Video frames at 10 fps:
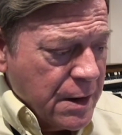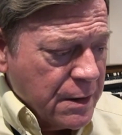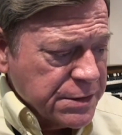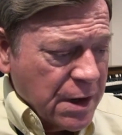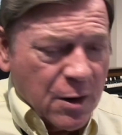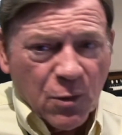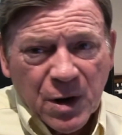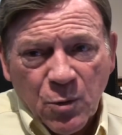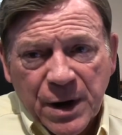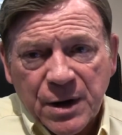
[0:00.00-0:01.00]
There's not
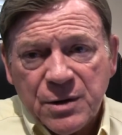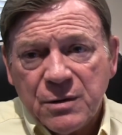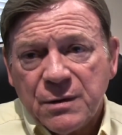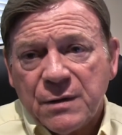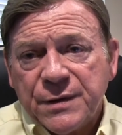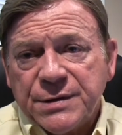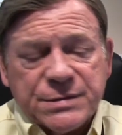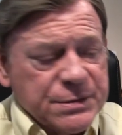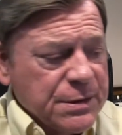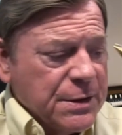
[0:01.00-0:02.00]
one way to do all
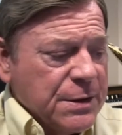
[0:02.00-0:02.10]
these